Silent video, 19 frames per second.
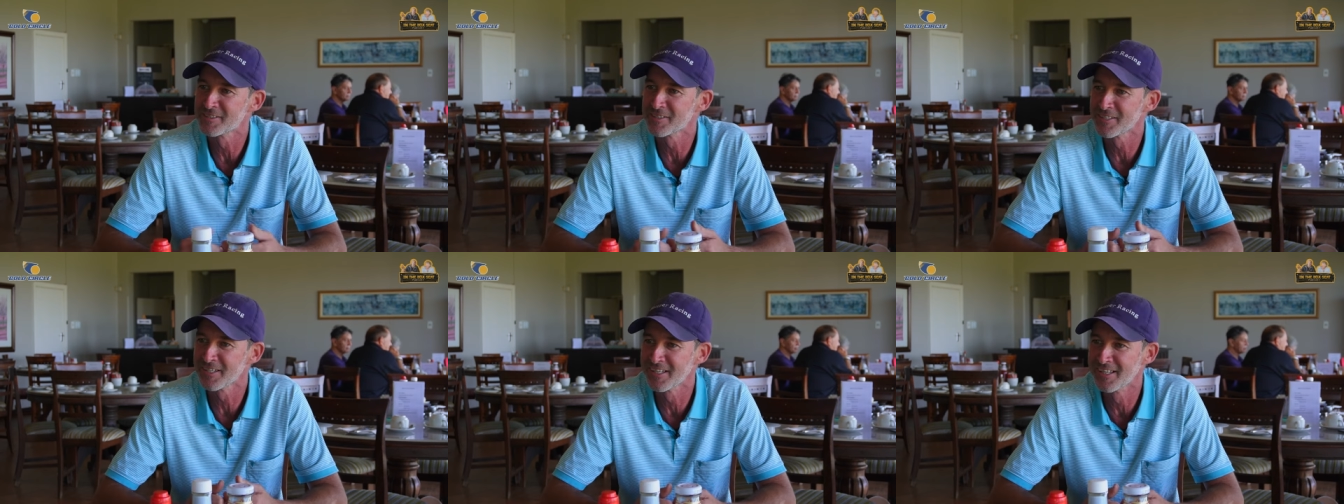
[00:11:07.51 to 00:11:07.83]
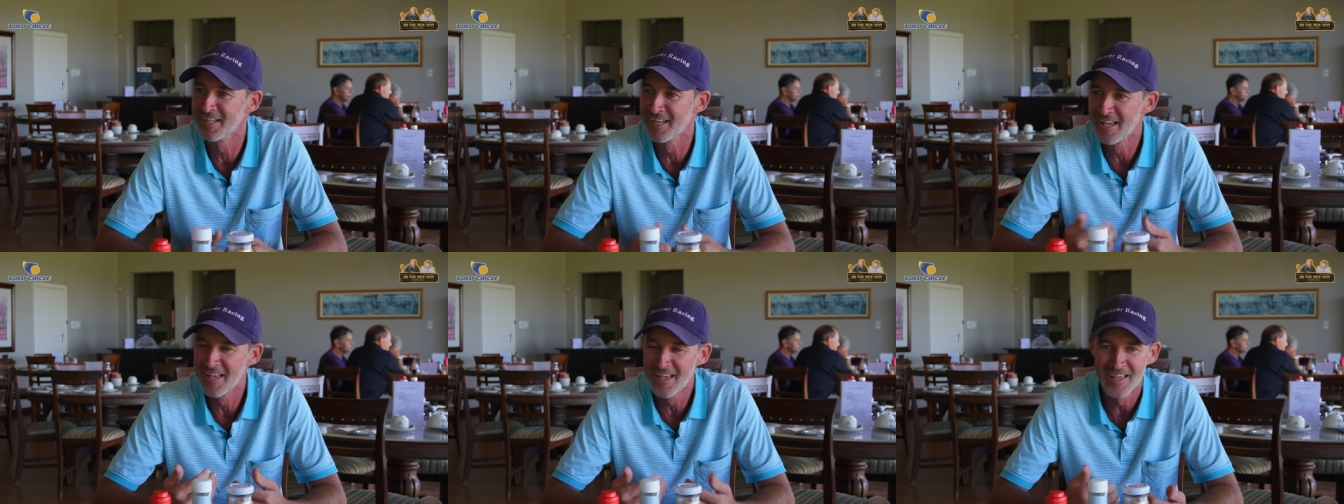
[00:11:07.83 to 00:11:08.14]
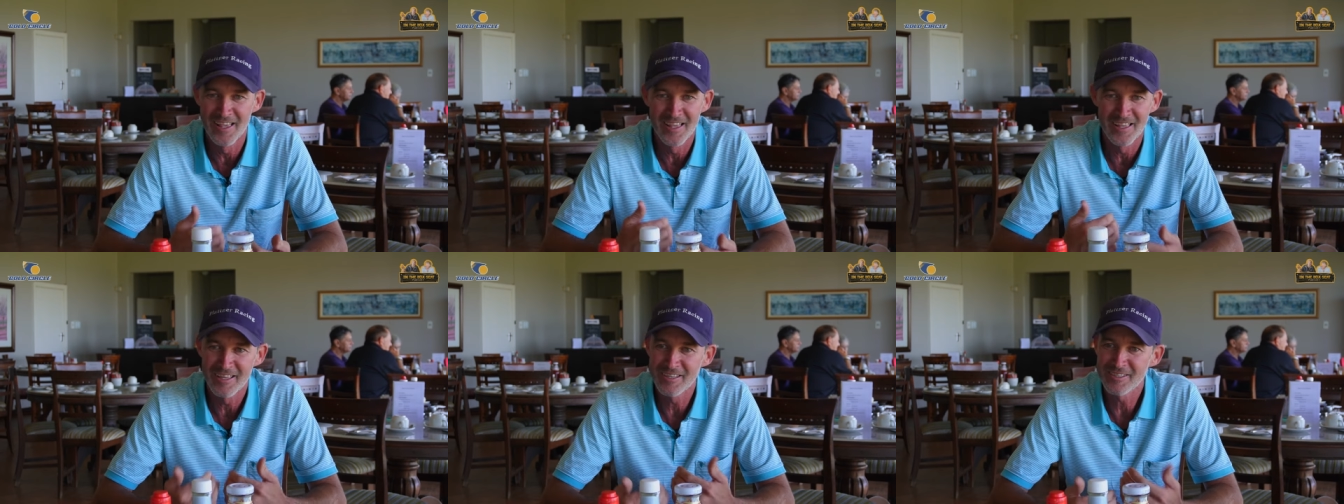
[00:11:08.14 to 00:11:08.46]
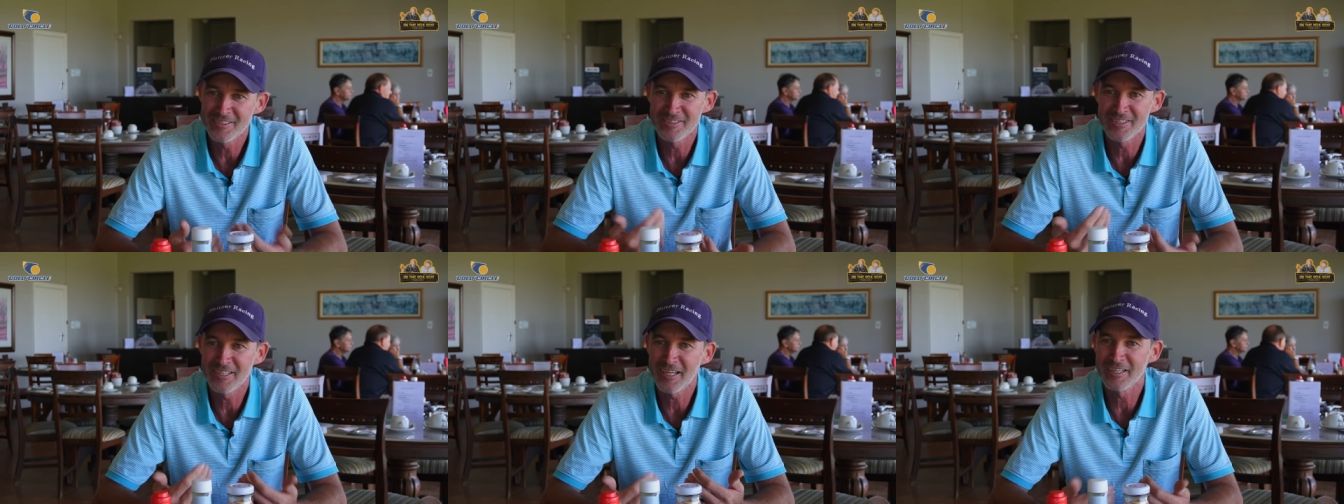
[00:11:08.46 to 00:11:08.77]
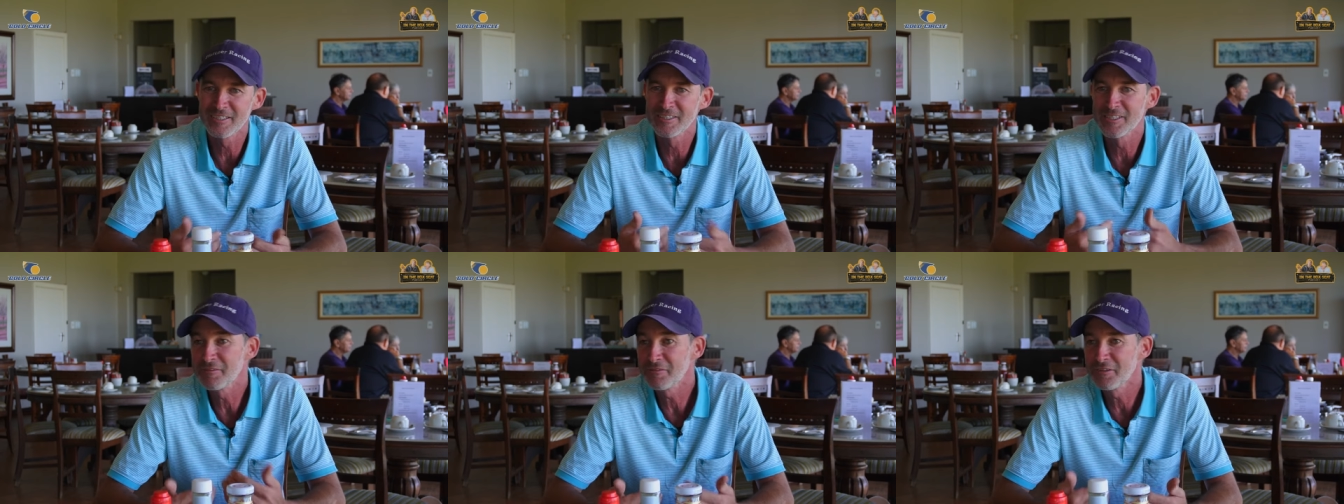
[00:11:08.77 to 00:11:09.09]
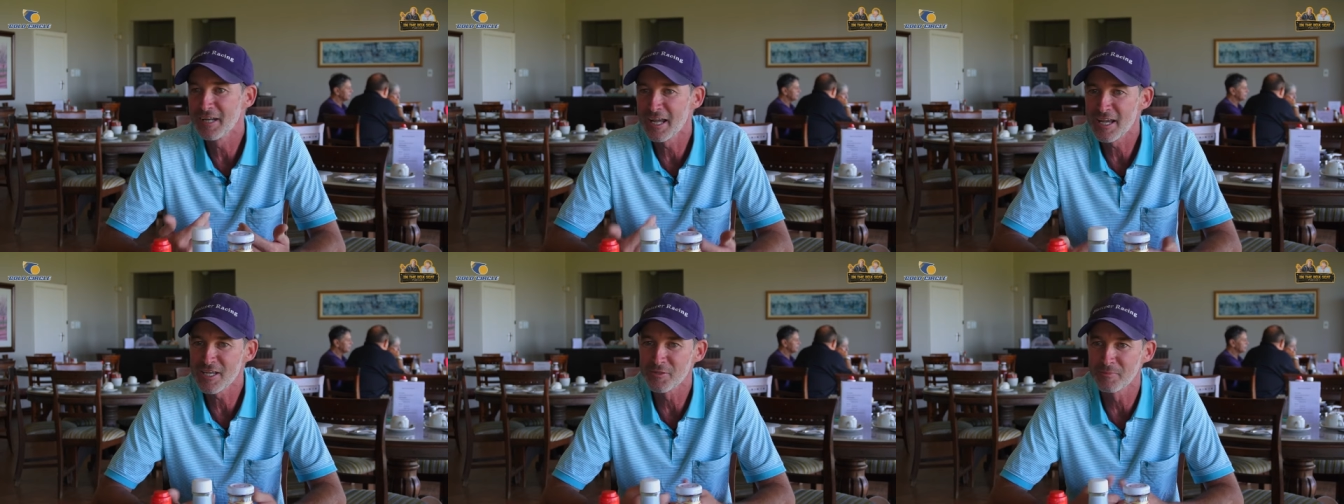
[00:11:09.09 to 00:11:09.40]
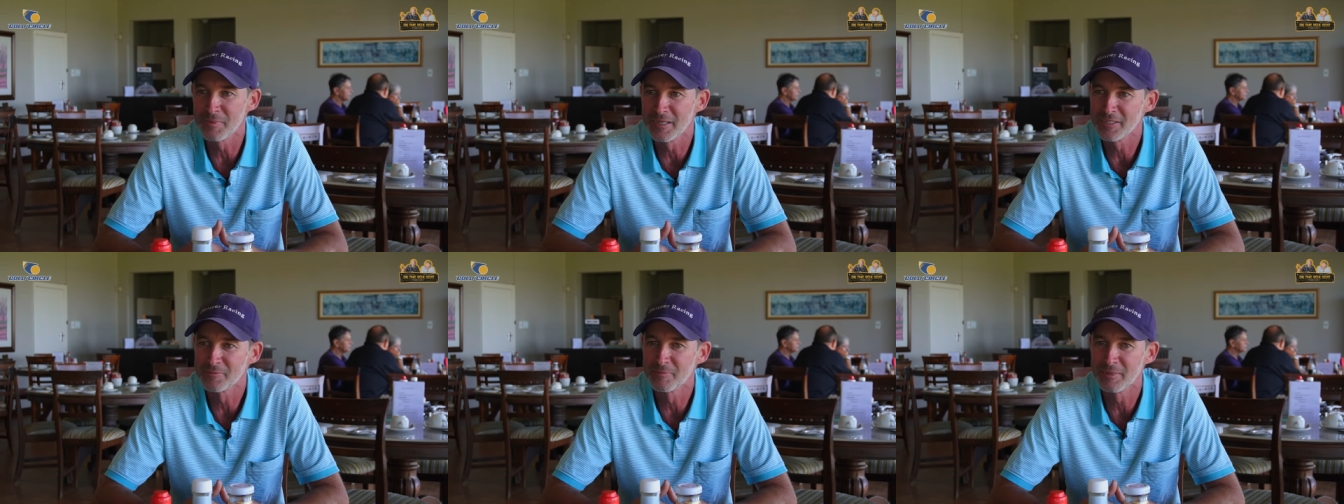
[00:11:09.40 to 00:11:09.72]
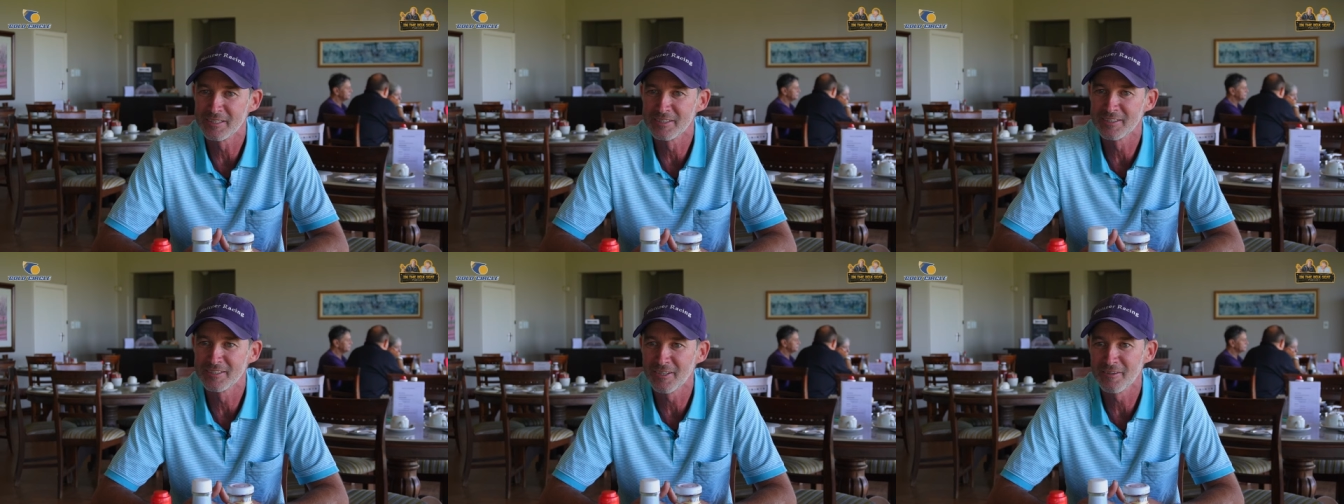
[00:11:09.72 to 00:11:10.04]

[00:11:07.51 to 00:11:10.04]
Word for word: So like a different aspect, but yeah.